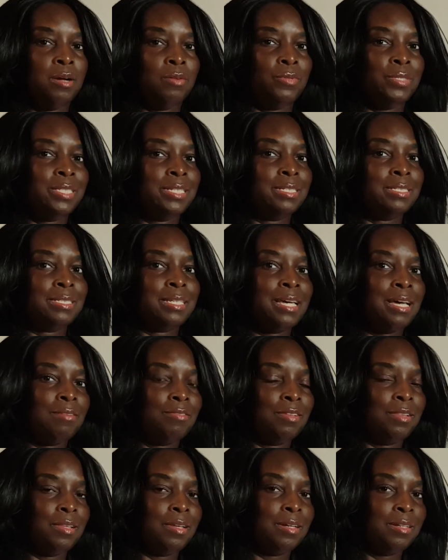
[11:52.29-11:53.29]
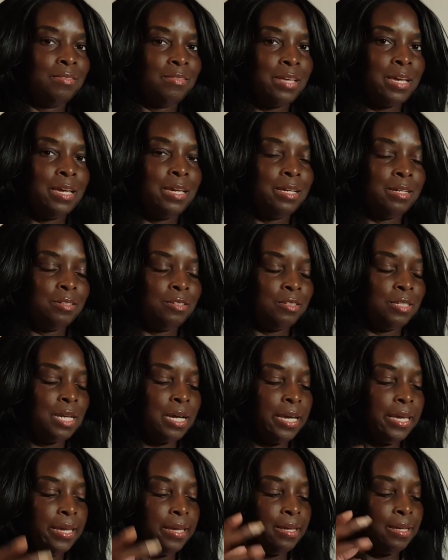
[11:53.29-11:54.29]
We tend to have a lot of that in our
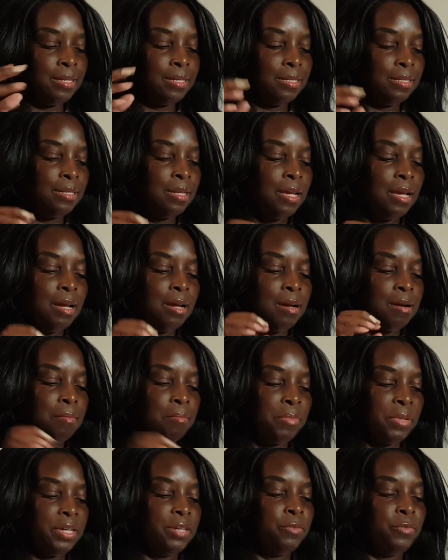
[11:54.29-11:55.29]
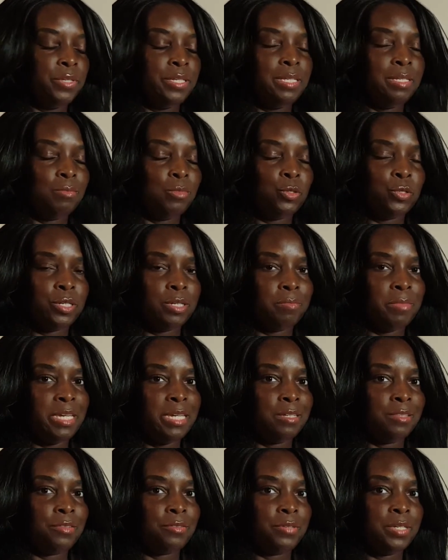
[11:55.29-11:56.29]
diet, but we need more
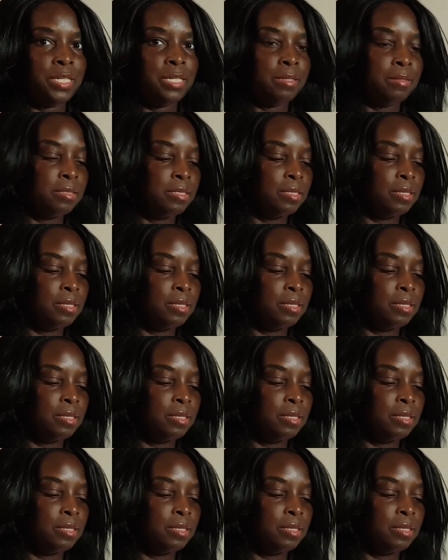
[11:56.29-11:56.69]
omega-3.